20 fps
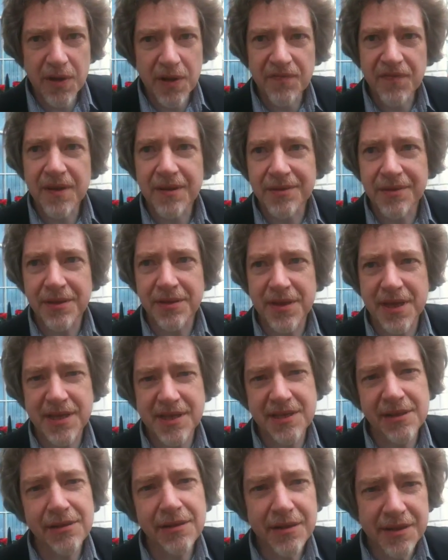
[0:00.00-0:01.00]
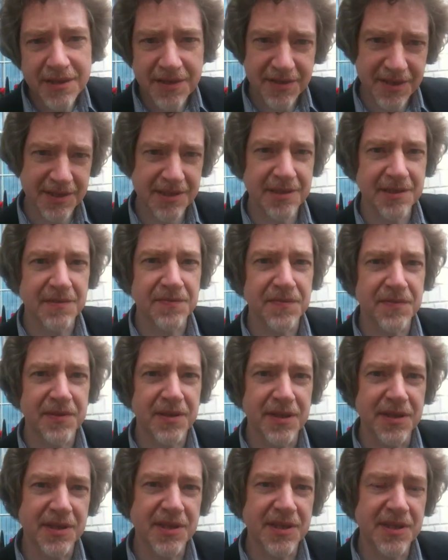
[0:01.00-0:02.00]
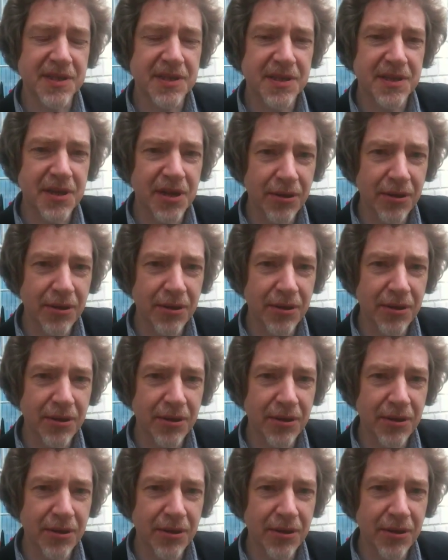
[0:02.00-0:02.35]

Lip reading: felt that there's a lot of stuff that's